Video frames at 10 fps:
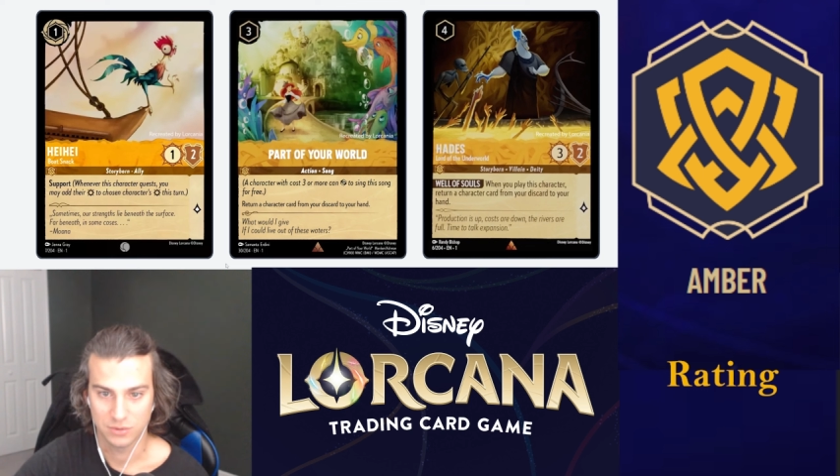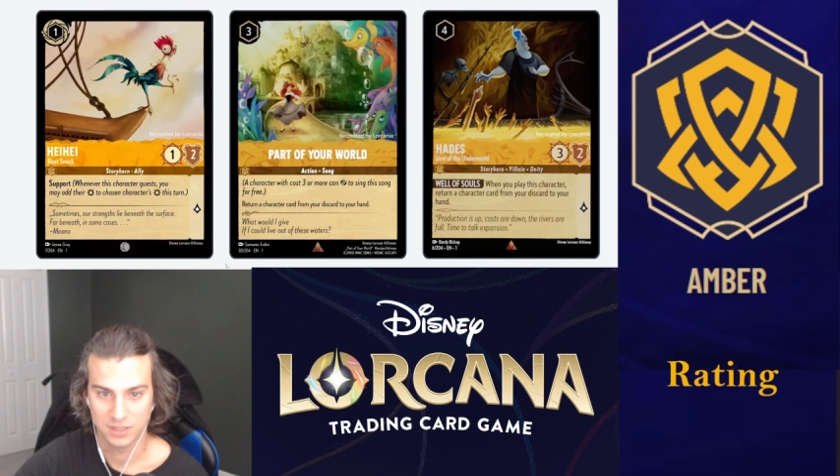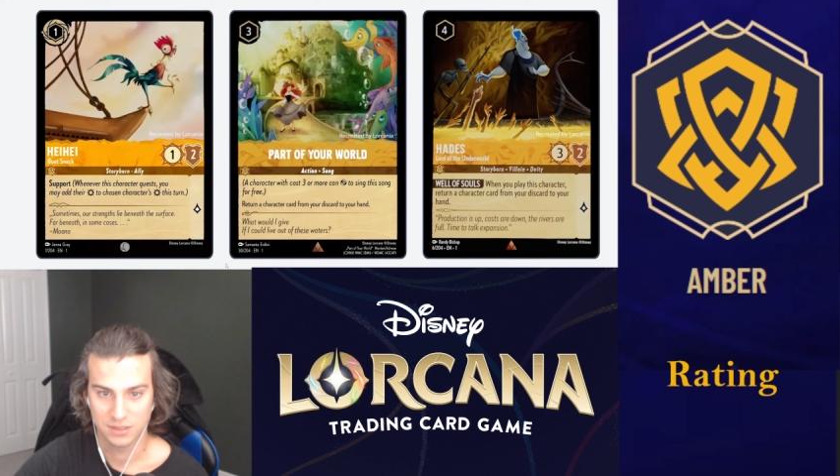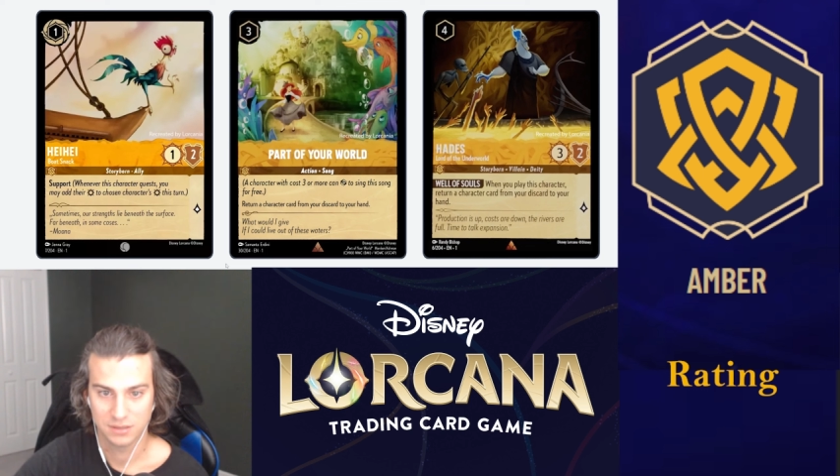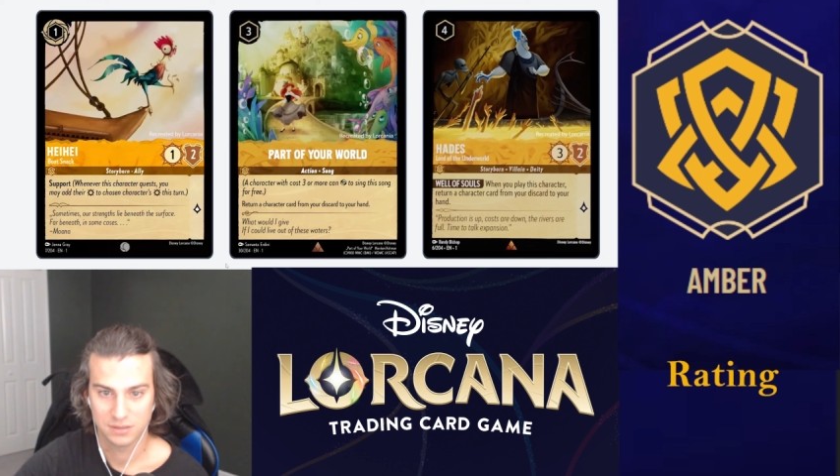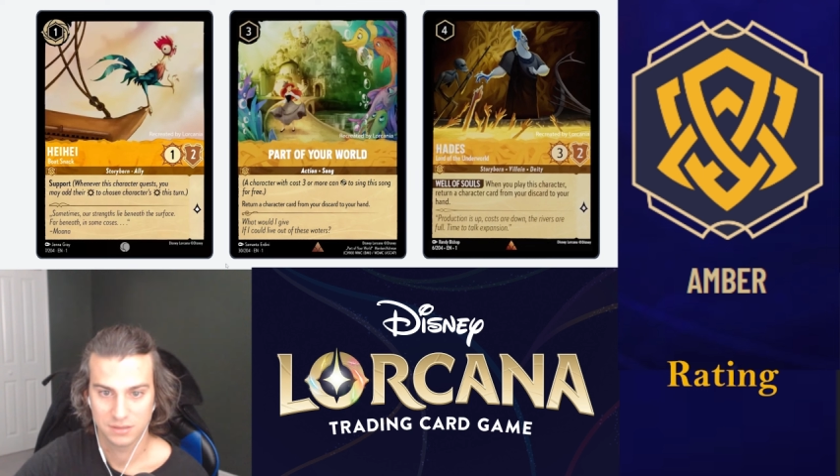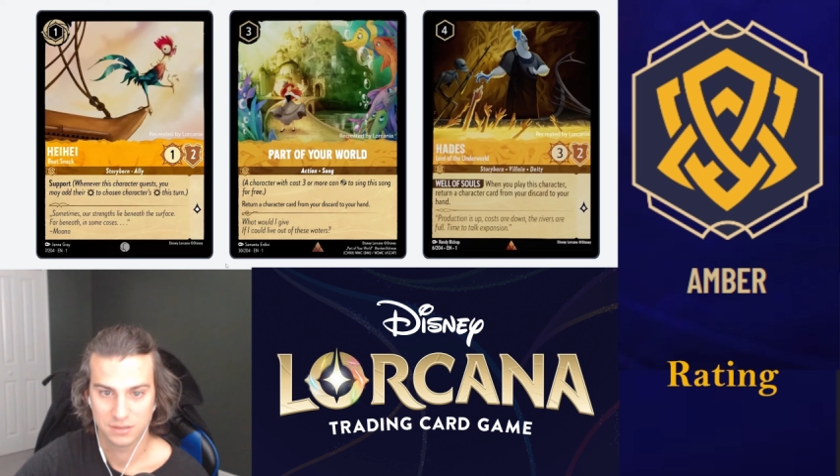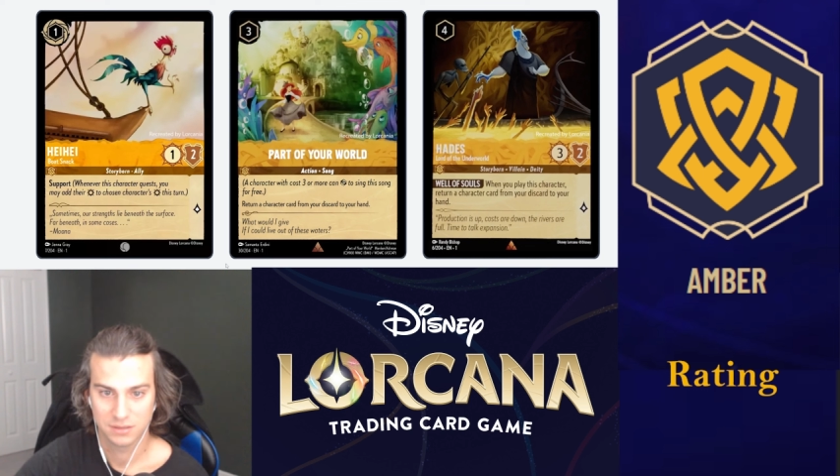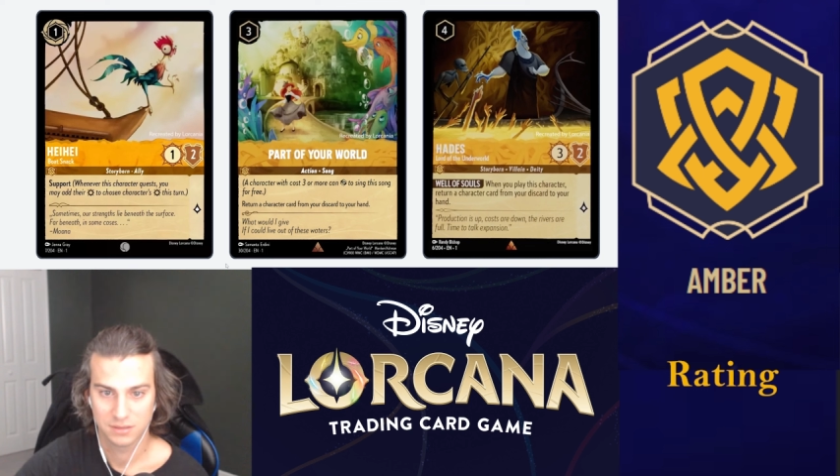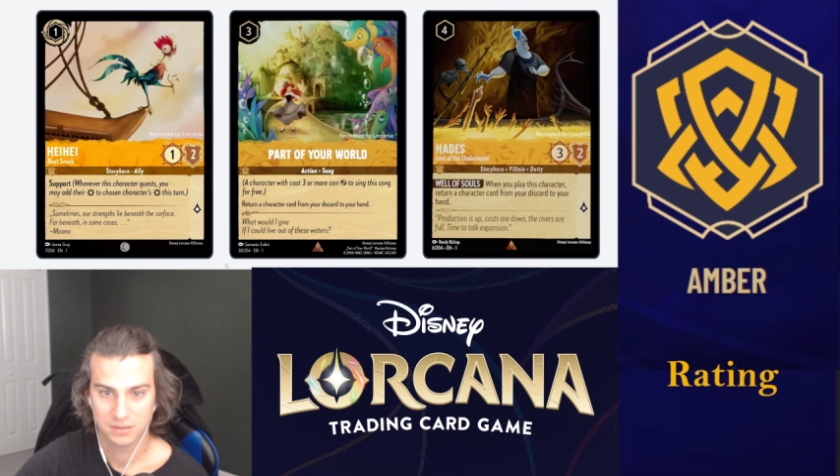
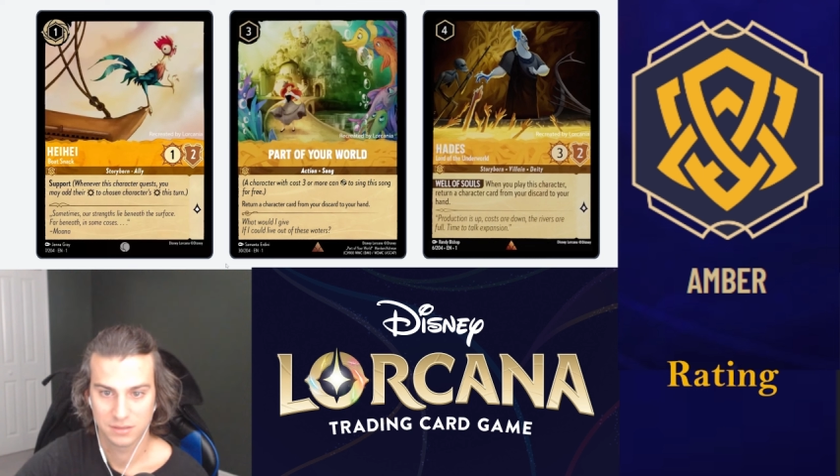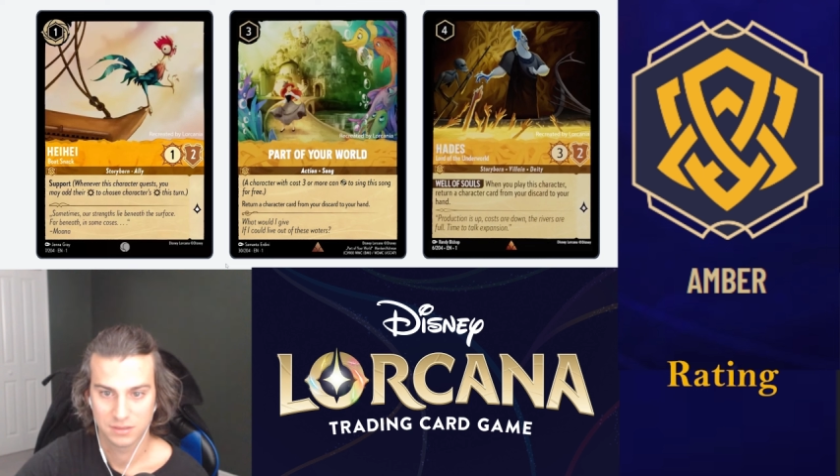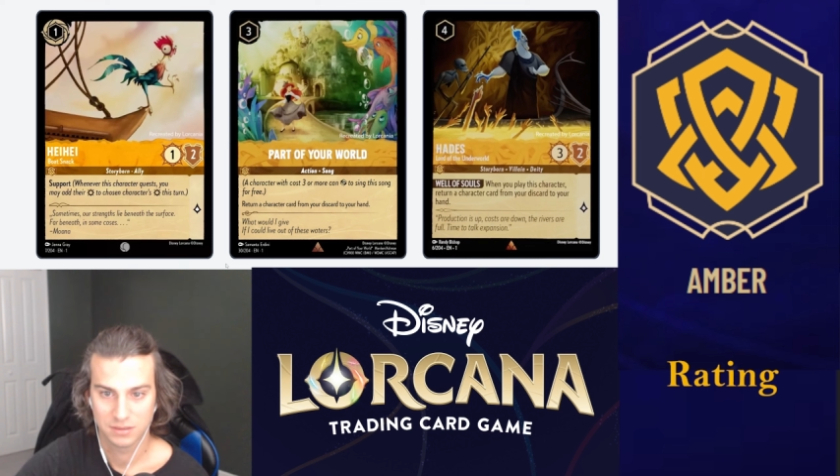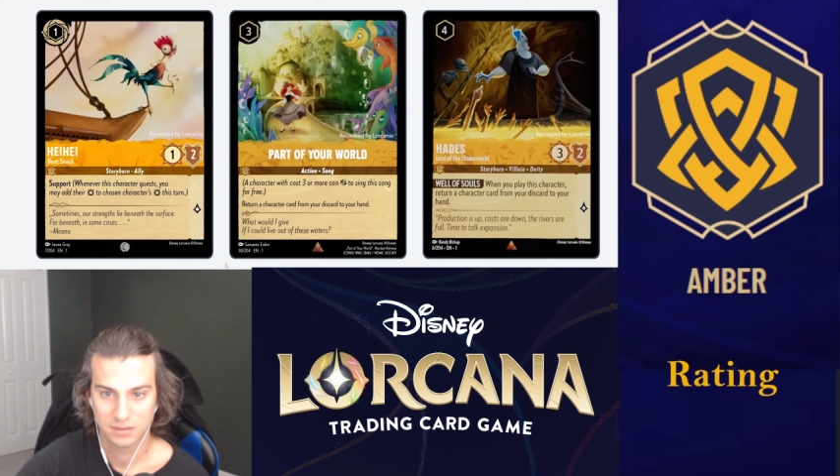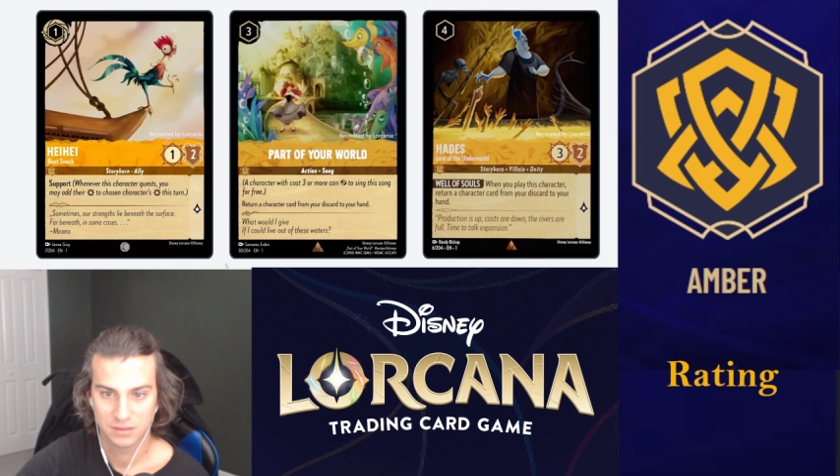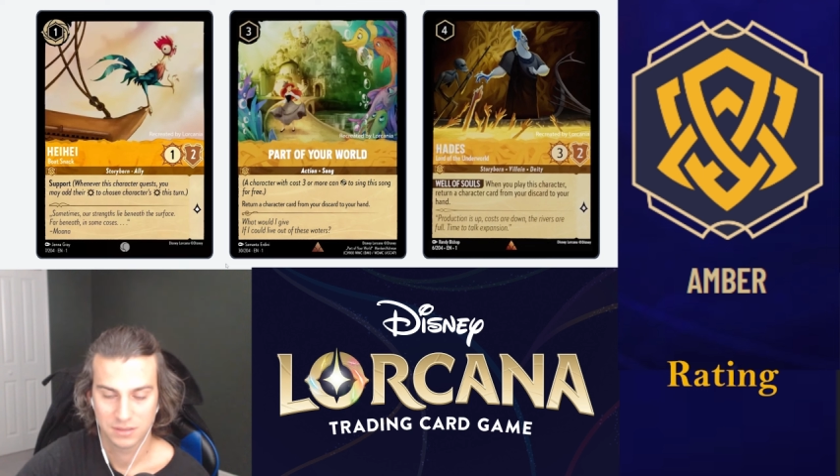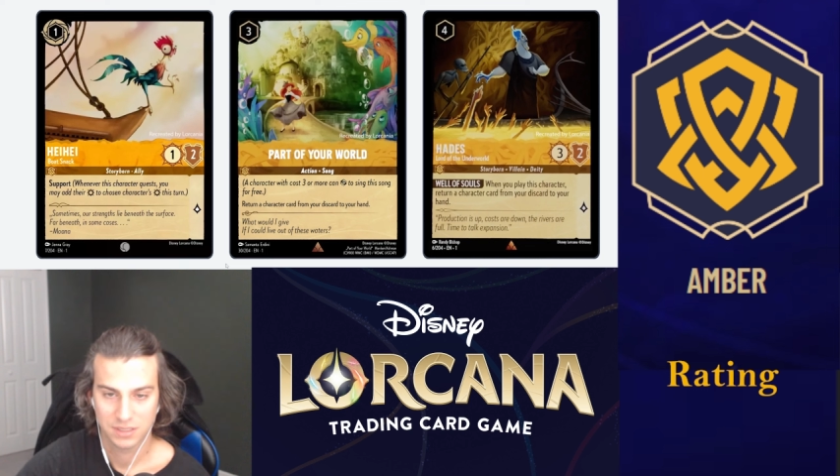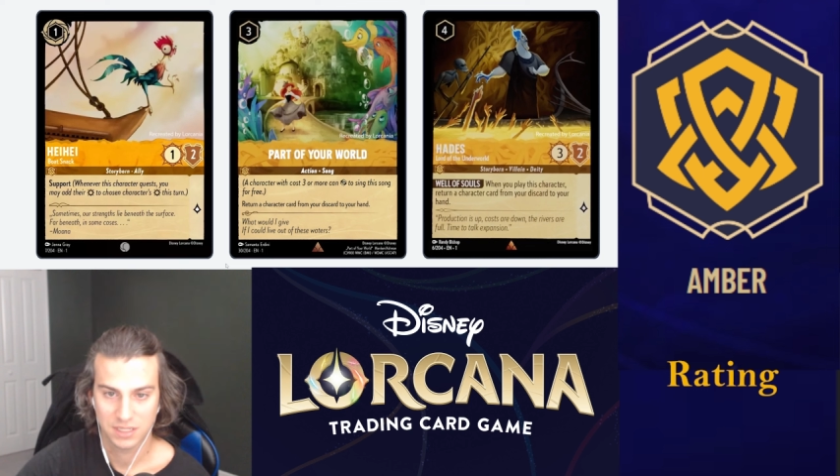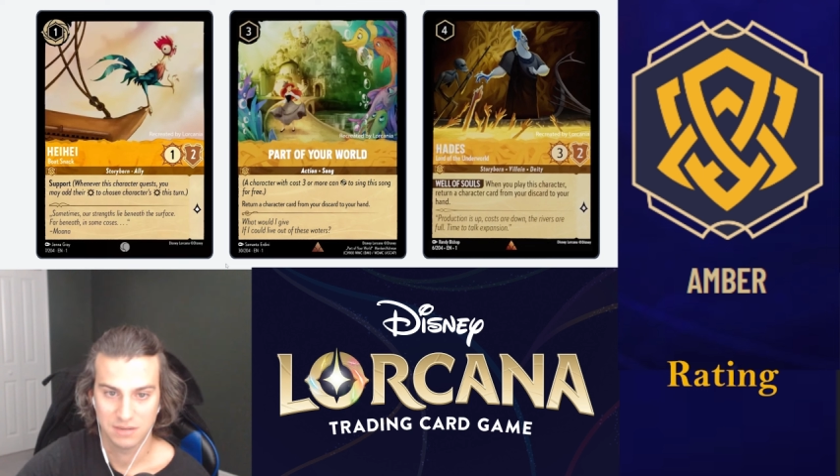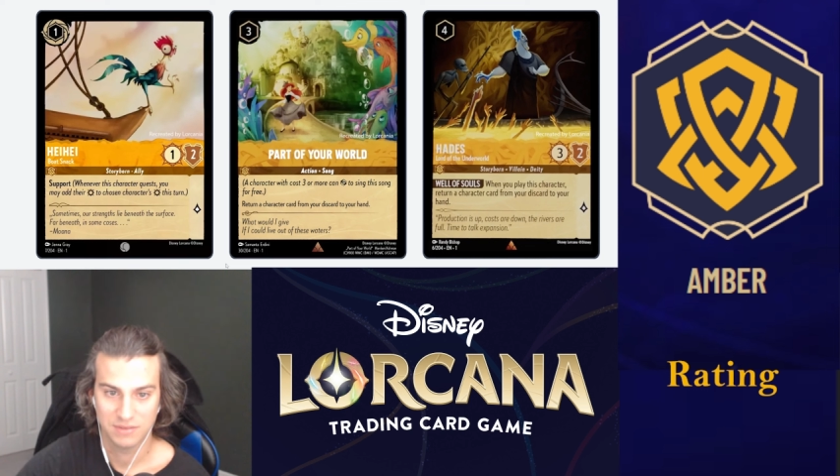
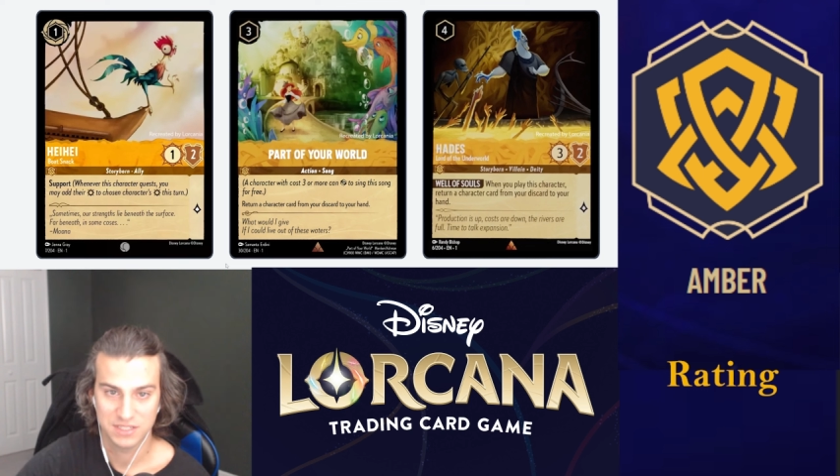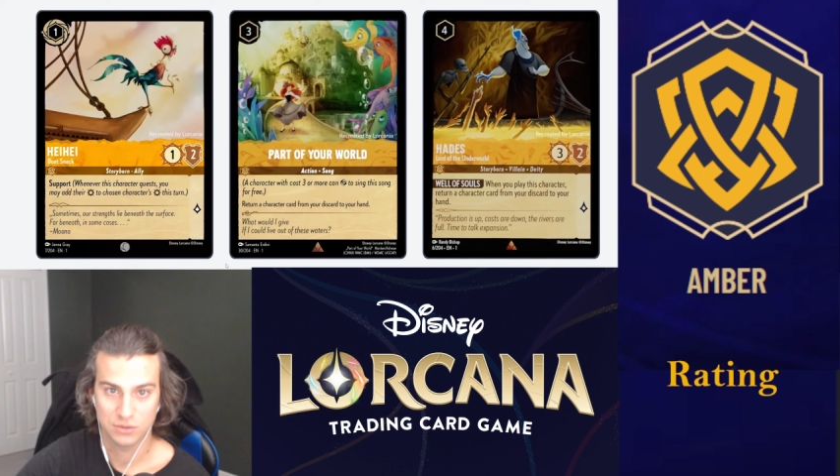kind of invest